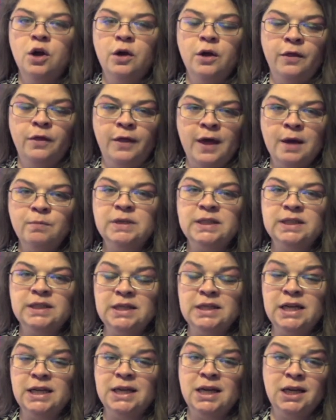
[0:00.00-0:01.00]
them
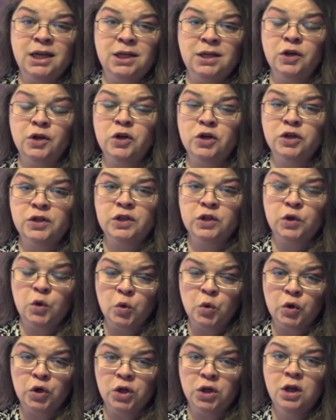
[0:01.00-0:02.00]
sneaking into her
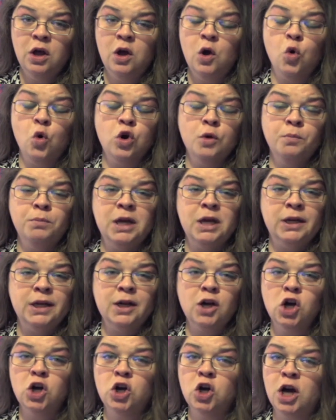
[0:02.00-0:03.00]
school or
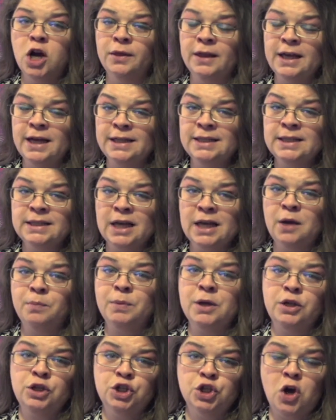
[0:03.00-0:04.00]
meeting her on
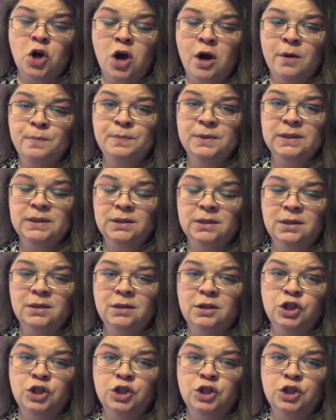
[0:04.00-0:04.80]
landscaping jobs.